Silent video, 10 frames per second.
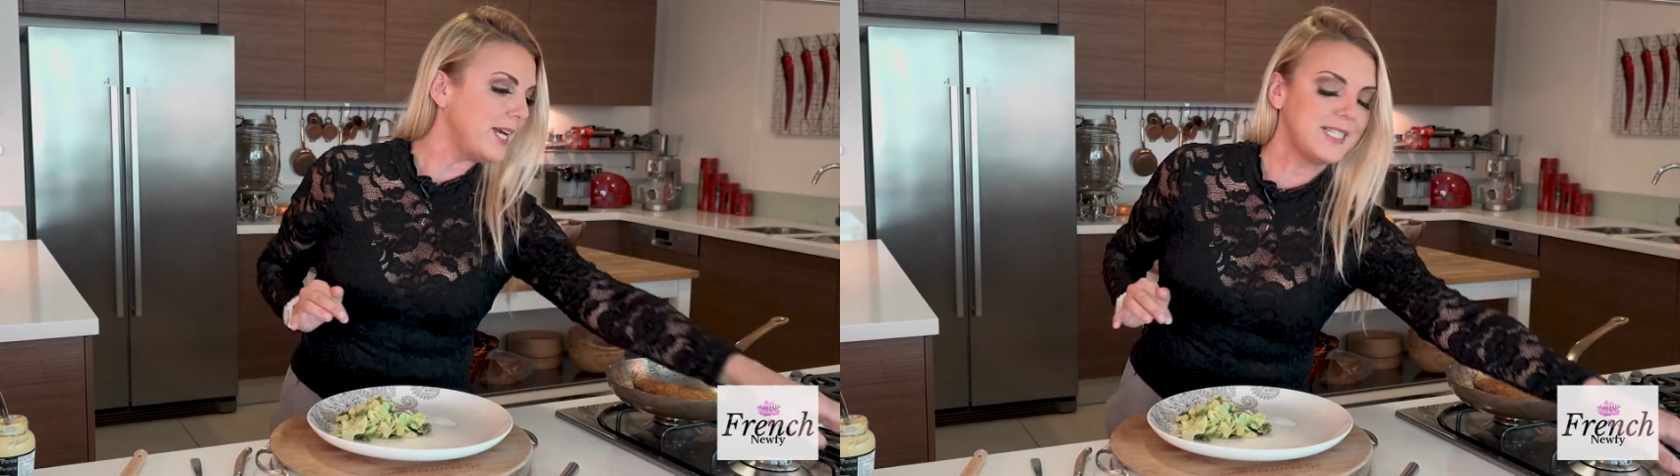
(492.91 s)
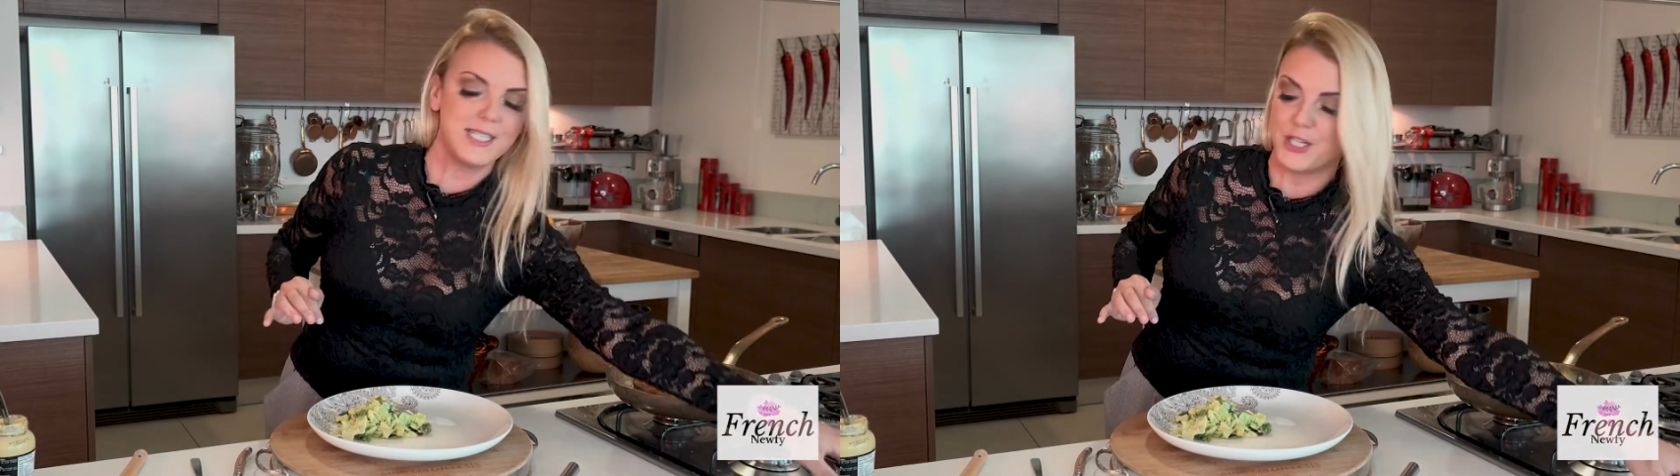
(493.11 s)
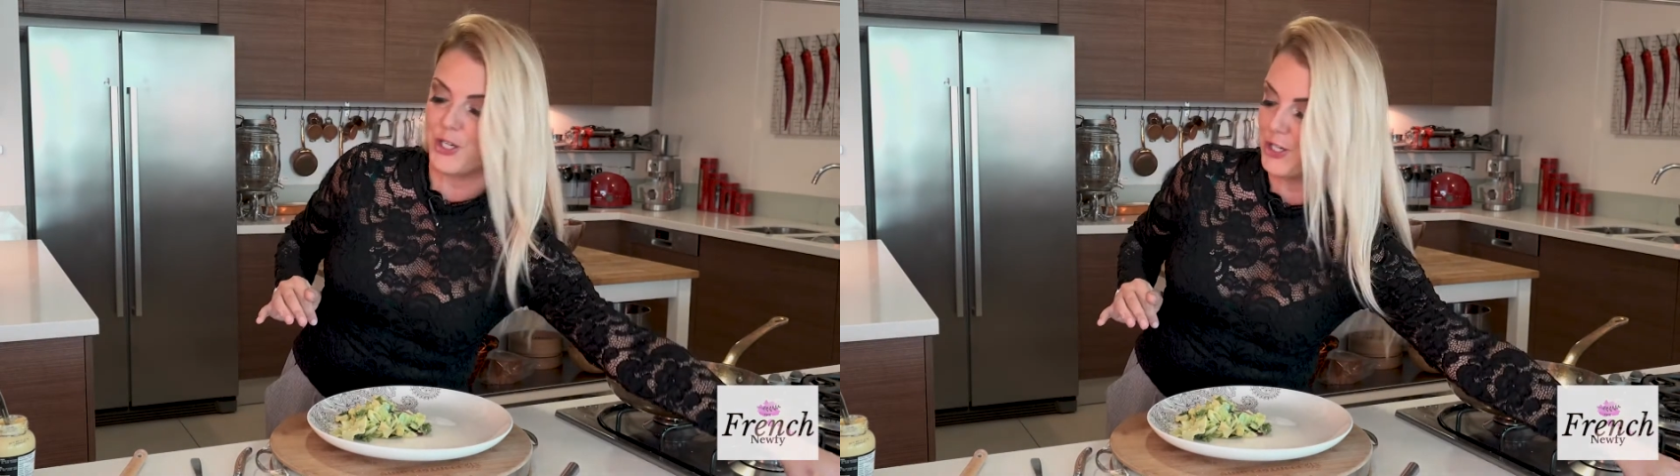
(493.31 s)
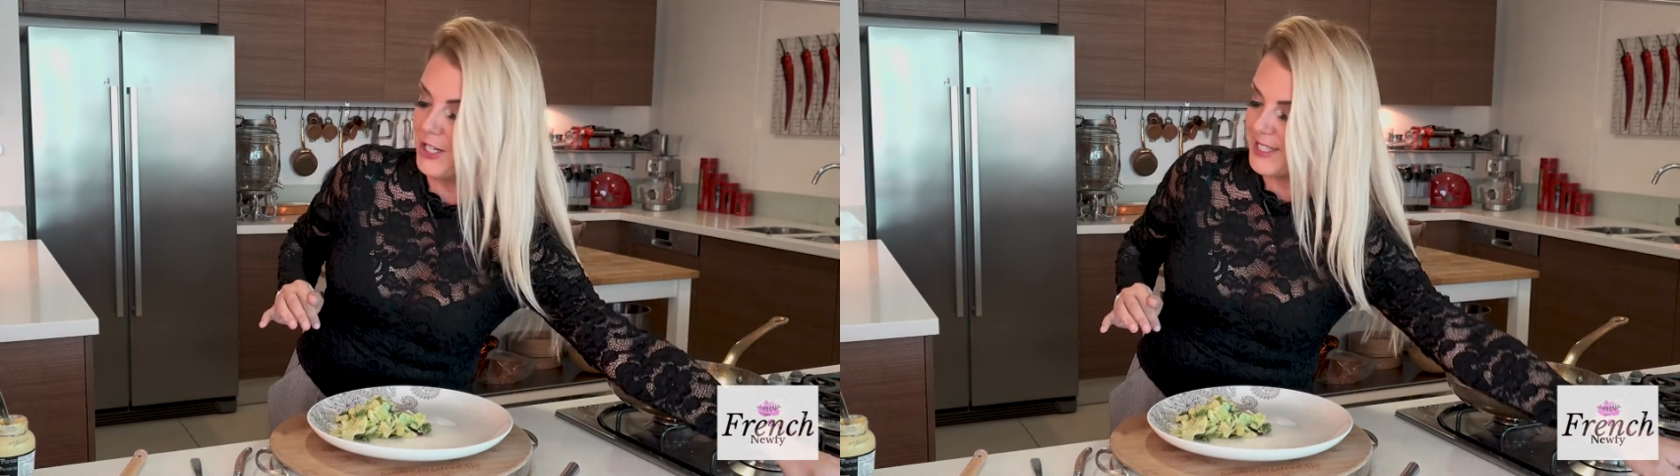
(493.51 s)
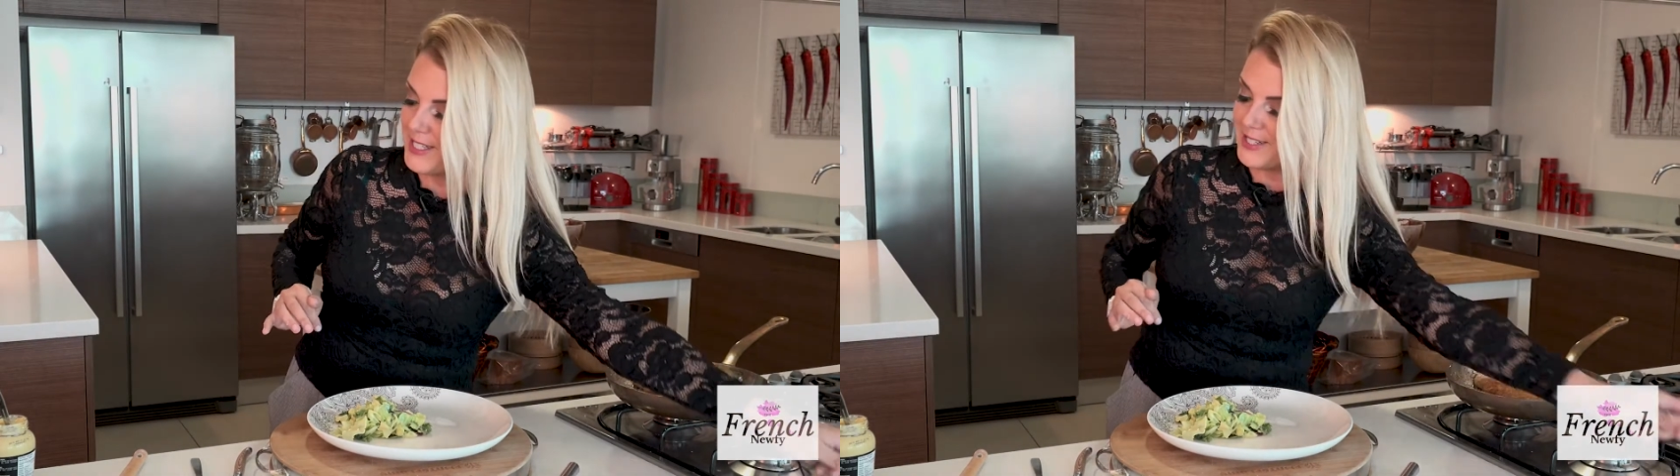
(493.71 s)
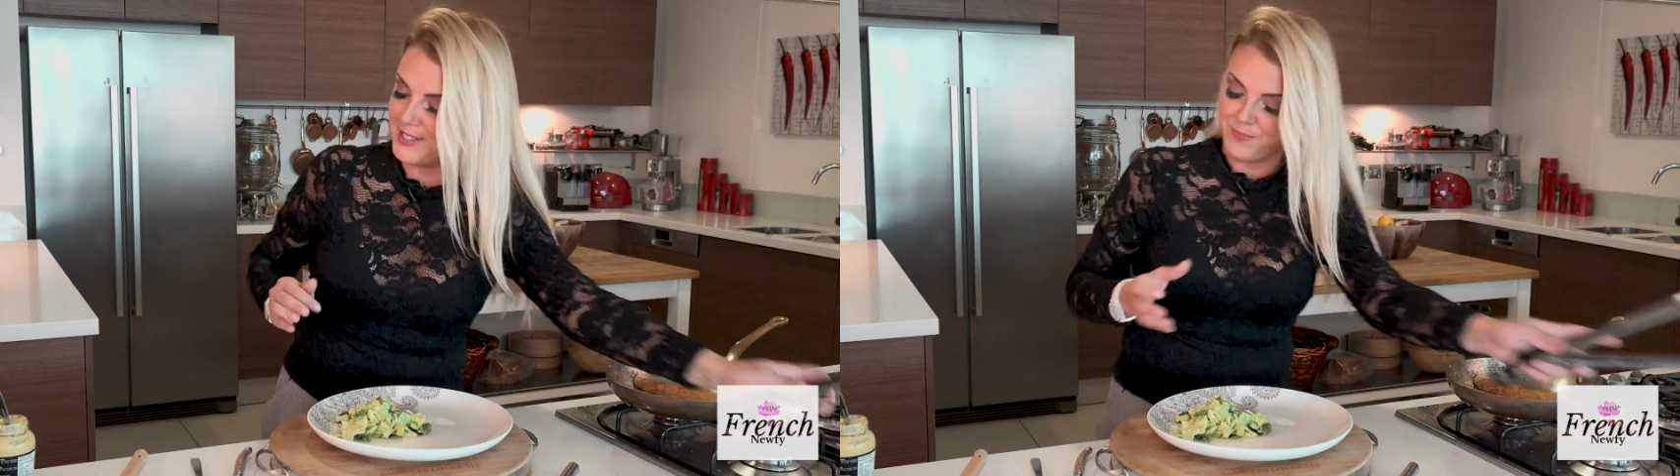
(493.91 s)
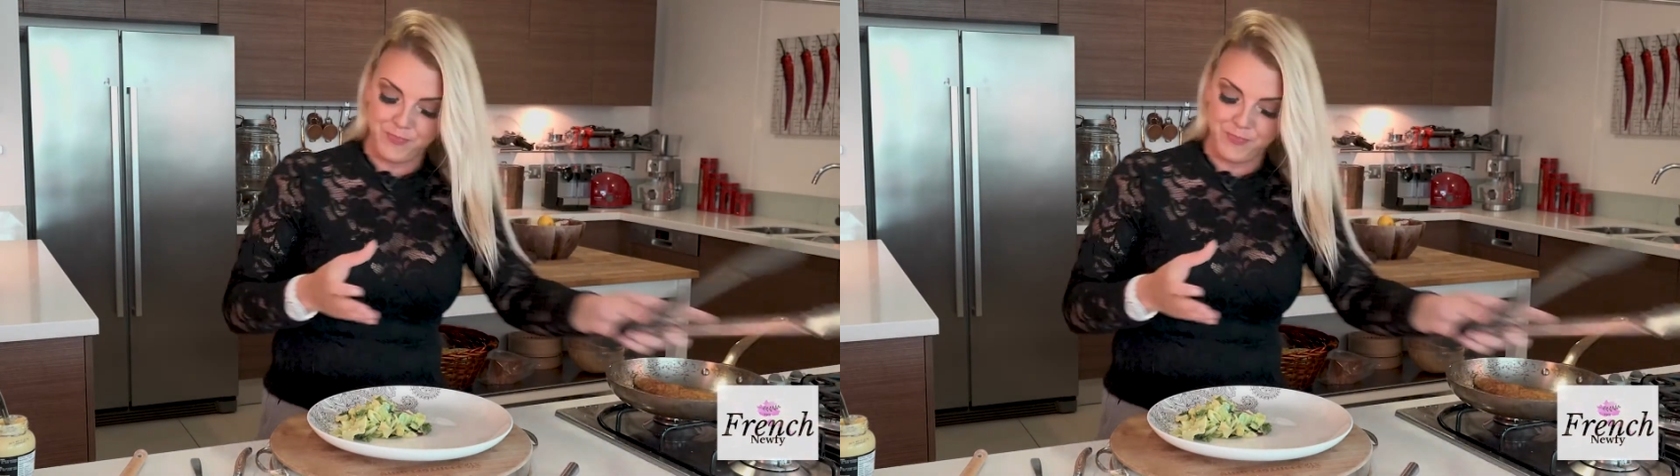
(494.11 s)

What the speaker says: is the schnitzel.